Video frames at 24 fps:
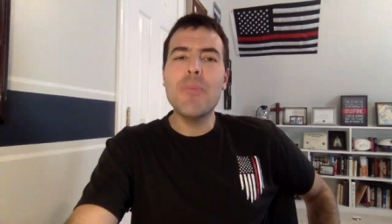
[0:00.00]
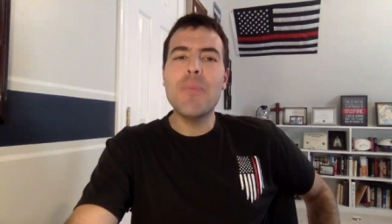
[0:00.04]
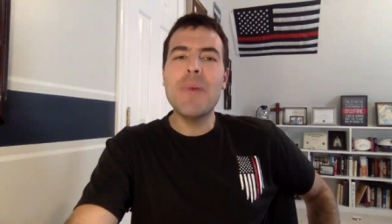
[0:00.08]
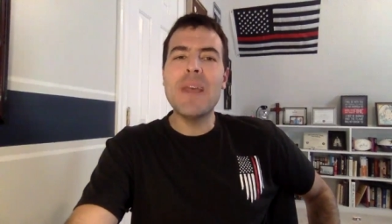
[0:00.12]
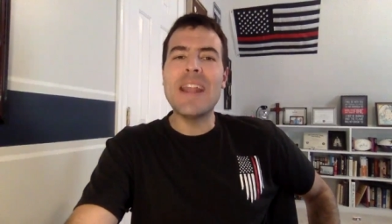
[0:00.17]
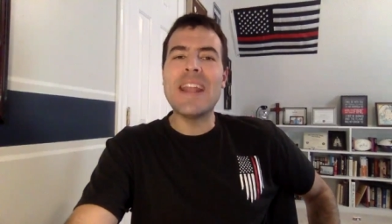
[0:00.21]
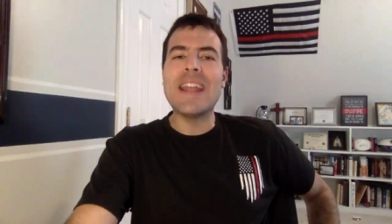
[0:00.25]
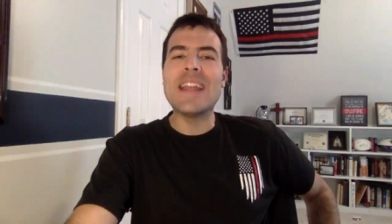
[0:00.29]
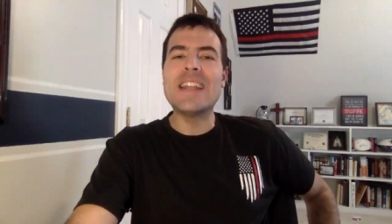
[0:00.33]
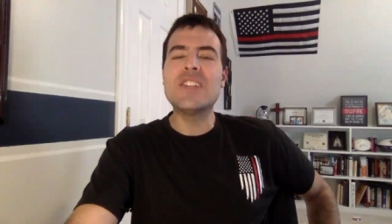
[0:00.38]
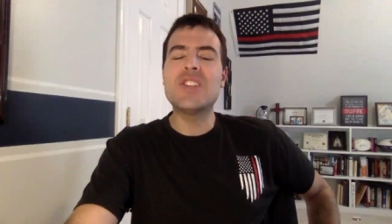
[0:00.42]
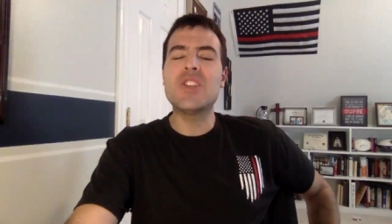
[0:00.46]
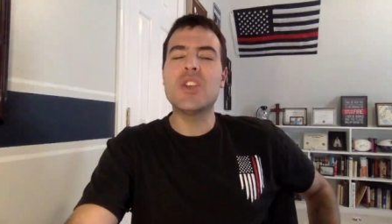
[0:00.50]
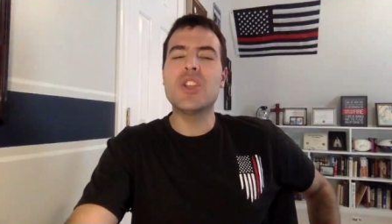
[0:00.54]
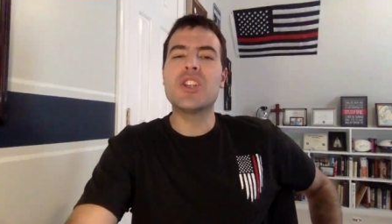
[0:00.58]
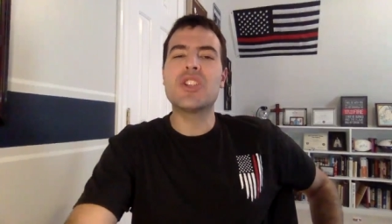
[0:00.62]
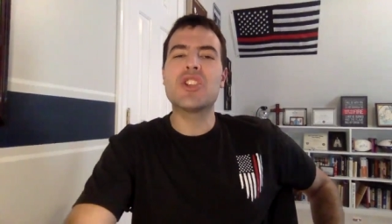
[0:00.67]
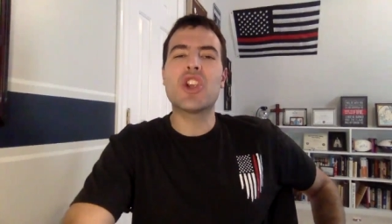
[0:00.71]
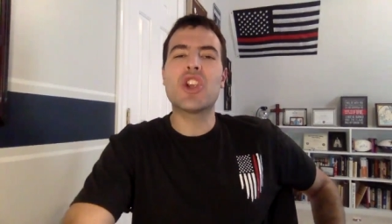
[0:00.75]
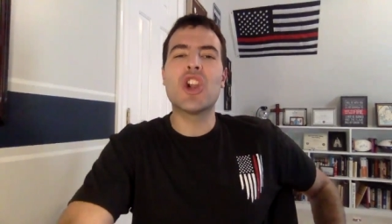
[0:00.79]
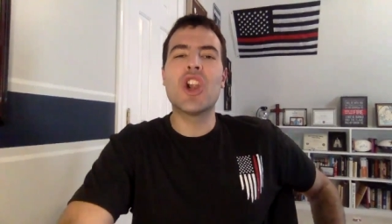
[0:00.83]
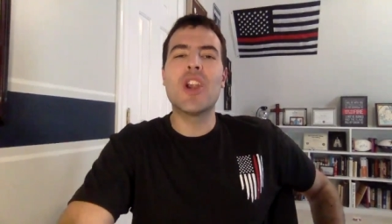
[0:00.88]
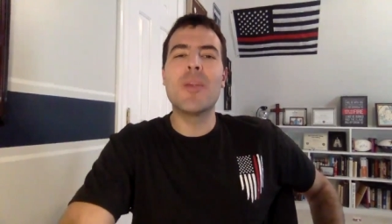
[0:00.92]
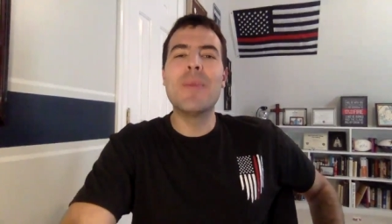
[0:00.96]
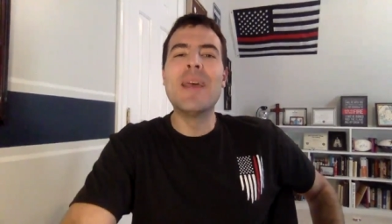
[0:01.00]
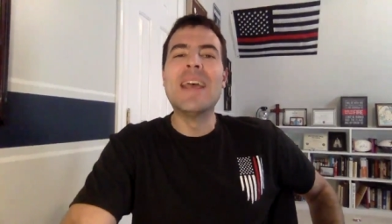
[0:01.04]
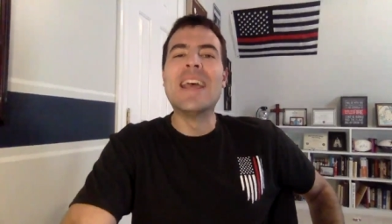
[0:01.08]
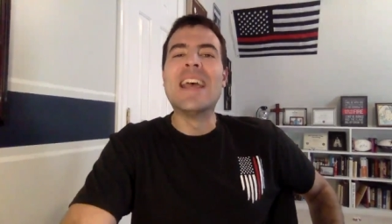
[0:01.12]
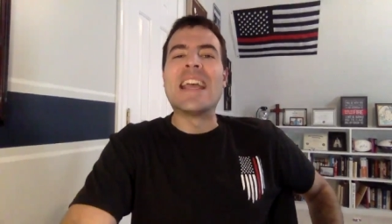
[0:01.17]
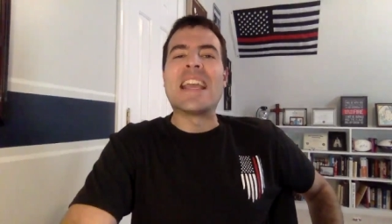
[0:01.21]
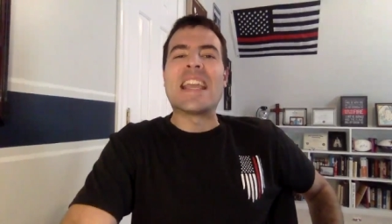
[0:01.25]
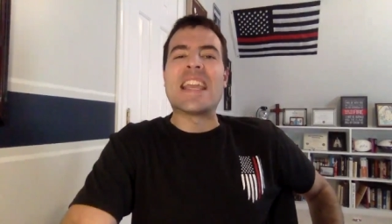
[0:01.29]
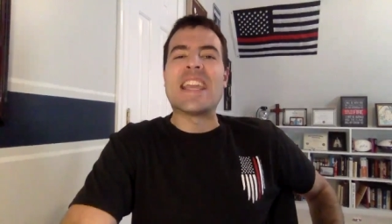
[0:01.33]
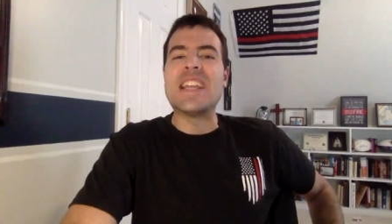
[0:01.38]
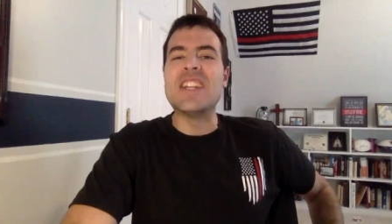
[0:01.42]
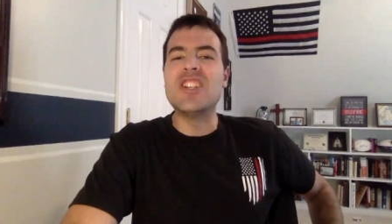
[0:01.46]
bit into the term
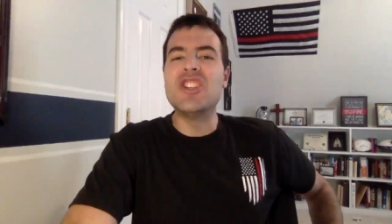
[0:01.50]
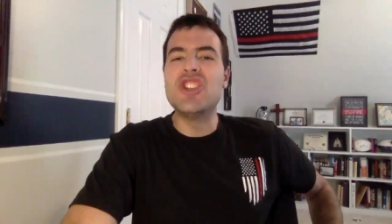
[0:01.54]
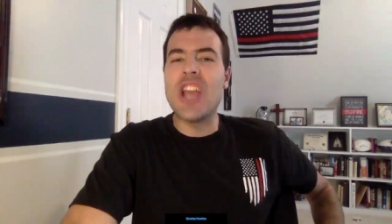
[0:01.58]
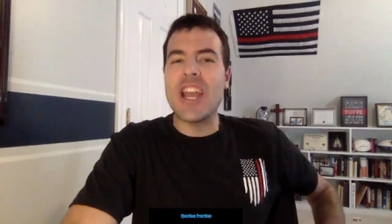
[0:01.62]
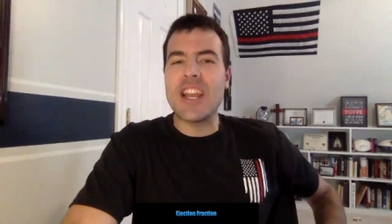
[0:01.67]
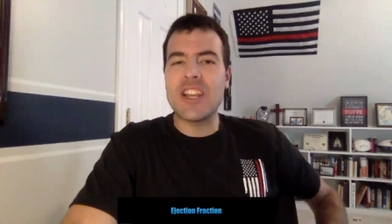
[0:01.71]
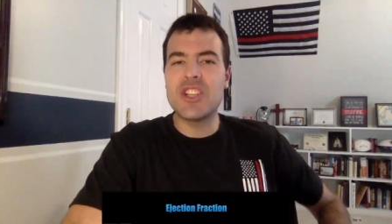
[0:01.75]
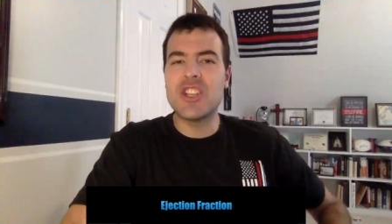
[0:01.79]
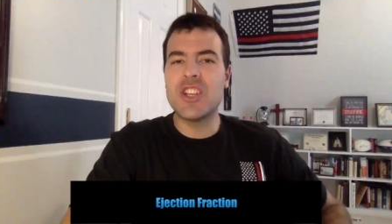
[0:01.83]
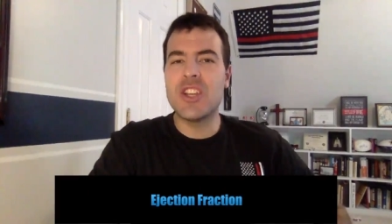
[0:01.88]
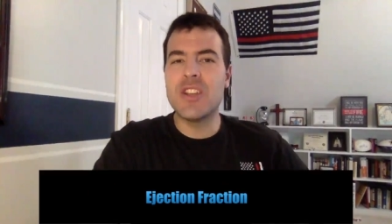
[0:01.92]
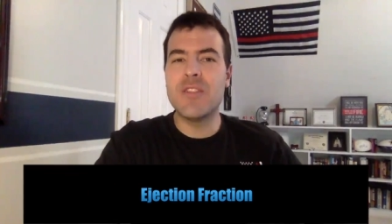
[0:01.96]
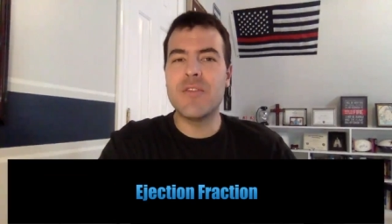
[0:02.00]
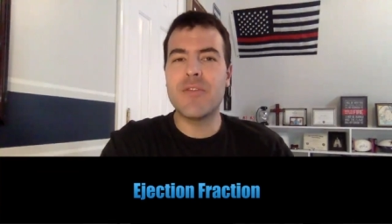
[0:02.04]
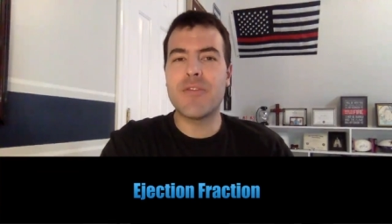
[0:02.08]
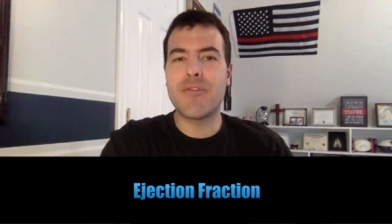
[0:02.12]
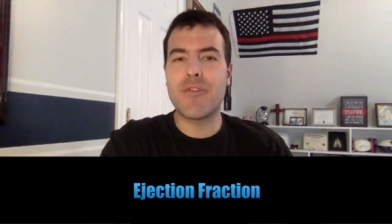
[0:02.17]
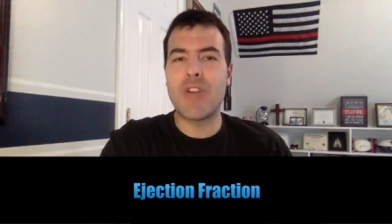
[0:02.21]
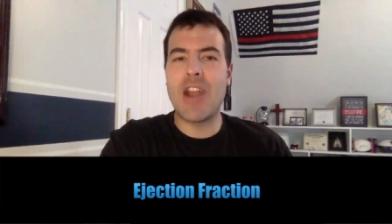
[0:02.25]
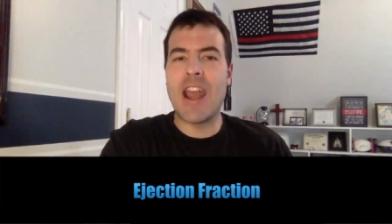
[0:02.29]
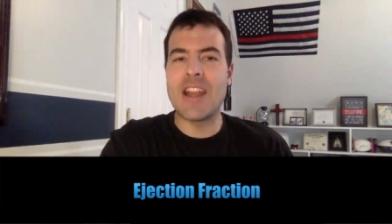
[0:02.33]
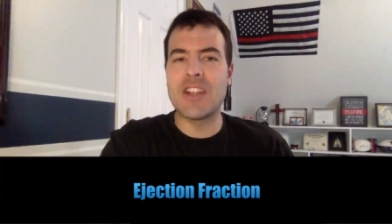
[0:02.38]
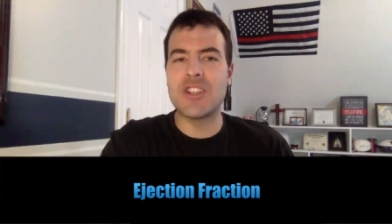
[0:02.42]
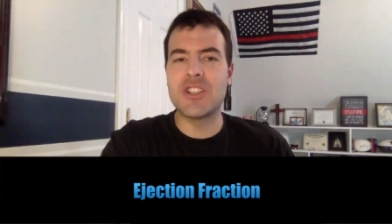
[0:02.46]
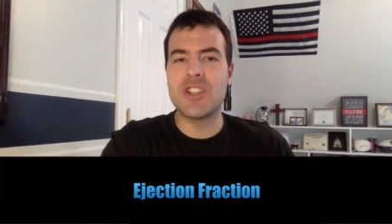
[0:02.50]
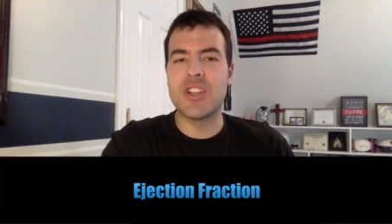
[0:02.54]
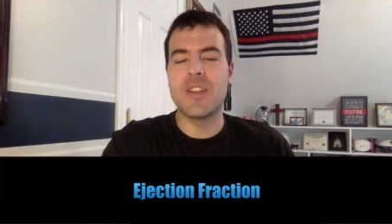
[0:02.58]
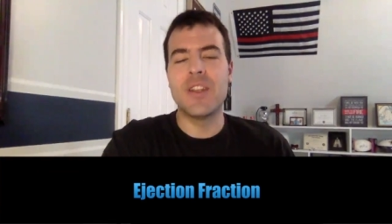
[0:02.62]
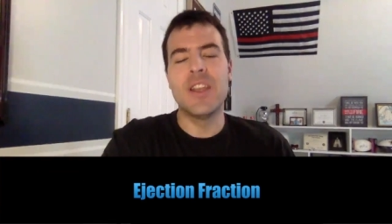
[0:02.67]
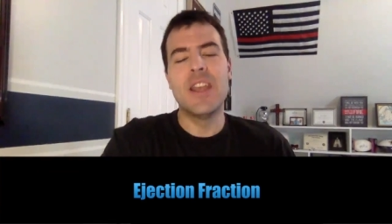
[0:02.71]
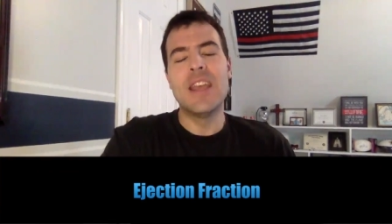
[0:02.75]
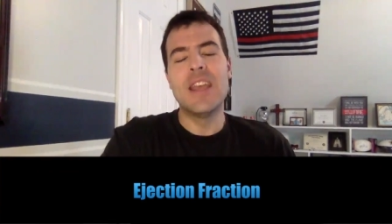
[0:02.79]
ejection fraction.